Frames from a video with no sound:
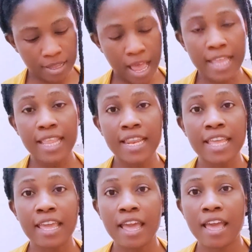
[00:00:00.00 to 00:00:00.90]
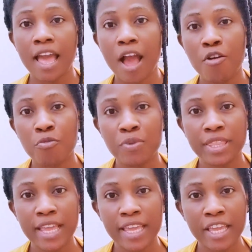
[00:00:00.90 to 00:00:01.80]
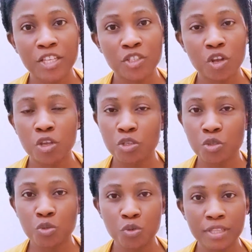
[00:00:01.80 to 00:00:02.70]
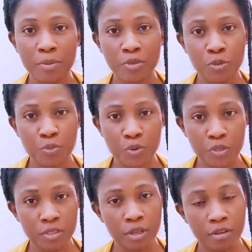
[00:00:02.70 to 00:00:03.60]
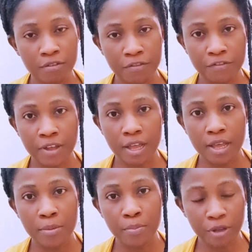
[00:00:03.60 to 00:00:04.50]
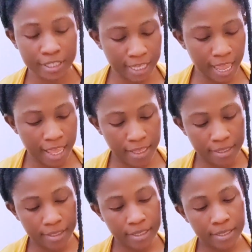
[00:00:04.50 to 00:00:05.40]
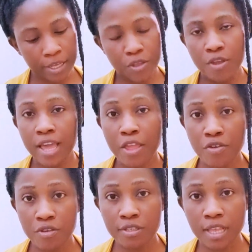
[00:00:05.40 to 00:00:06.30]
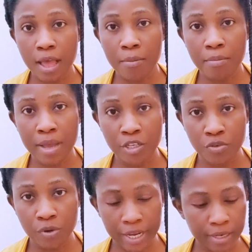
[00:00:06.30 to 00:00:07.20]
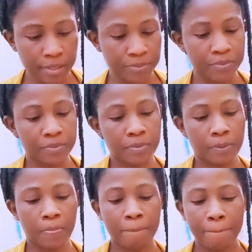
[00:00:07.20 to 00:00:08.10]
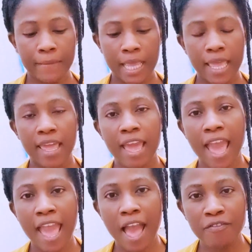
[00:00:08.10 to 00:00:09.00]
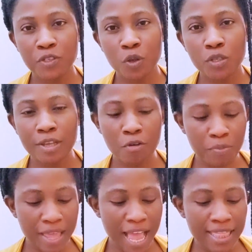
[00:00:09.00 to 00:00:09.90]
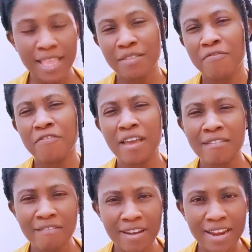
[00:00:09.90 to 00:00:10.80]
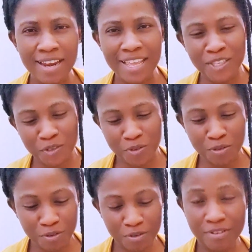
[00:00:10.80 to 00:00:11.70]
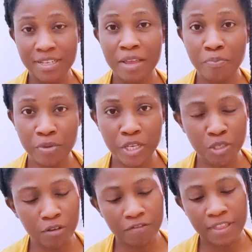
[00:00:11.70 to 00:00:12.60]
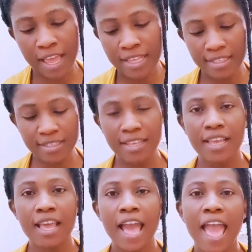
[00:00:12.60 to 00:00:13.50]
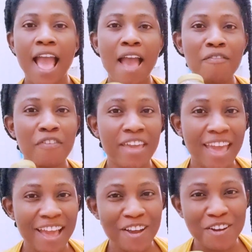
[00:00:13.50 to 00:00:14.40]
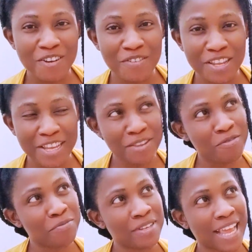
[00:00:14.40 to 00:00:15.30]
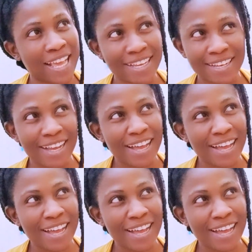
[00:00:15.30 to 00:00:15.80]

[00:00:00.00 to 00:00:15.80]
and then here I will be taking just 2 tablespoons of butter. You can use margarine. Here I have salt. I will be adding very little, a pinch of that. I have here curry. You will be like,